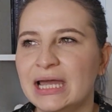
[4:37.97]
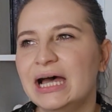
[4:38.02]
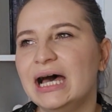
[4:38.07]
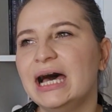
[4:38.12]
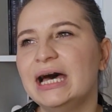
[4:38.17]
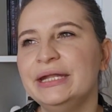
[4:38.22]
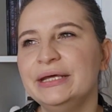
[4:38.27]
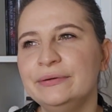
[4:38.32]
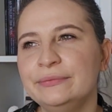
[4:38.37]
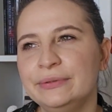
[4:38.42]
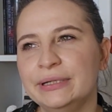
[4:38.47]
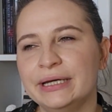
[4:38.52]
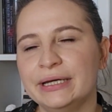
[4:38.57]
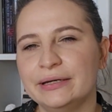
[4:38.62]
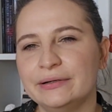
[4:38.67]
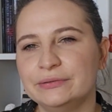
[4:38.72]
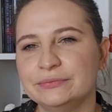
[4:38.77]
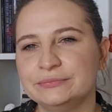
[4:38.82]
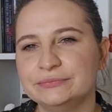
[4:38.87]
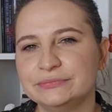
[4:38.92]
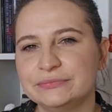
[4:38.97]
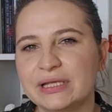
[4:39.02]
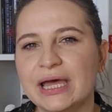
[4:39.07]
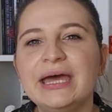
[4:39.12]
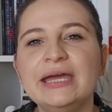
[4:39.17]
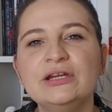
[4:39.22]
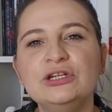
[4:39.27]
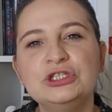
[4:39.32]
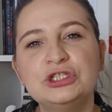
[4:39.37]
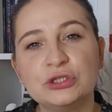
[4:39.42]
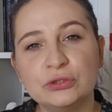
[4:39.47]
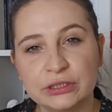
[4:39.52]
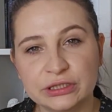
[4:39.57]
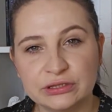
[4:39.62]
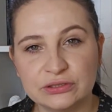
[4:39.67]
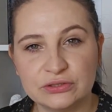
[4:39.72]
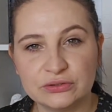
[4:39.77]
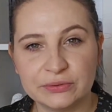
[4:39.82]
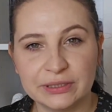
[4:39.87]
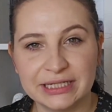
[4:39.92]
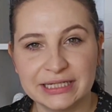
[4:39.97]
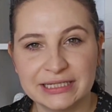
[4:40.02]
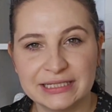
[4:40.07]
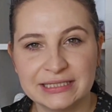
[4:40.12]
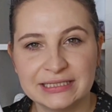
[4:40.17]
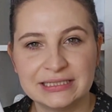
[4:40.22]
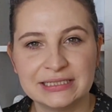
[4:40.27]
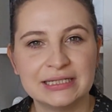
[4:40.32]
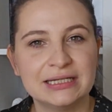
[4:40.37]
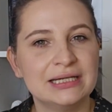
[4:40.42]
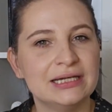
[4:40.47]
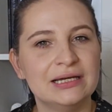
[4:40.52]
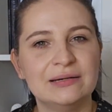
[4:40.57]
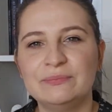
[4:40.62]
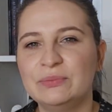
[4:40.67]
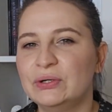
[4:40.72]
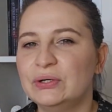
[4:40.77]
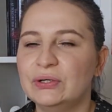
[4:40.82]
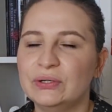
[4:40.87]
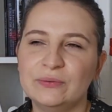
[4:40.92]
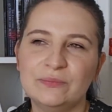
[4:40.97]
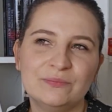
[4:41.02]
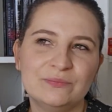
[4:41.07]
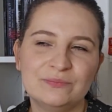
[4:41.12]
I don't know. I enjoyed the twist, but